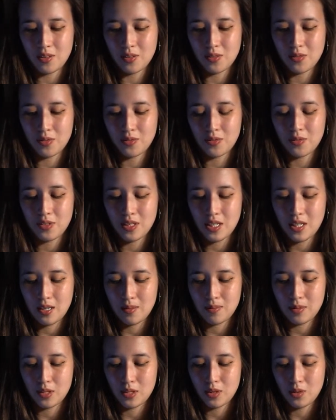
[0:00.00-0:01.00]

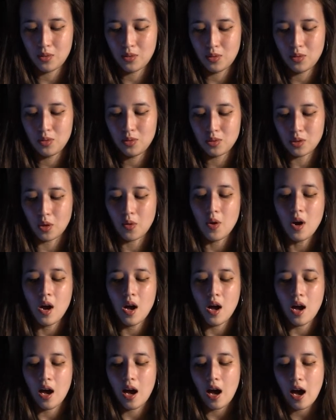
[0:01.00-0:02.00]
freedom to do so.
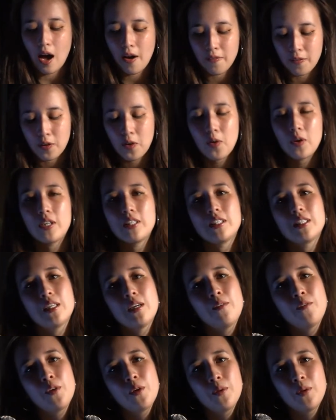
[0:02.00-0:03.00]
Of course,
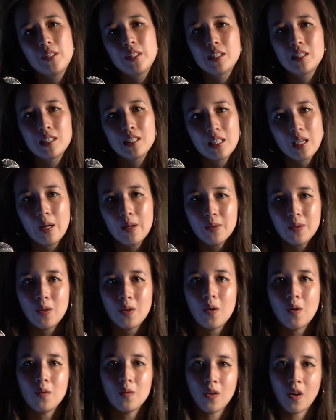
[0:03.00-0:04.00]
if you want to sell
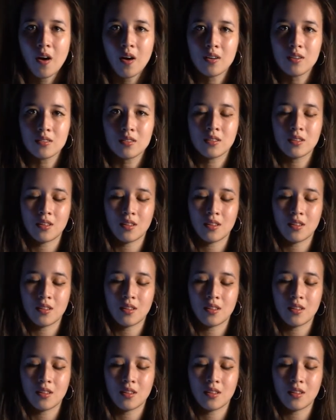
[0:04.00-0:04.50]
your own art,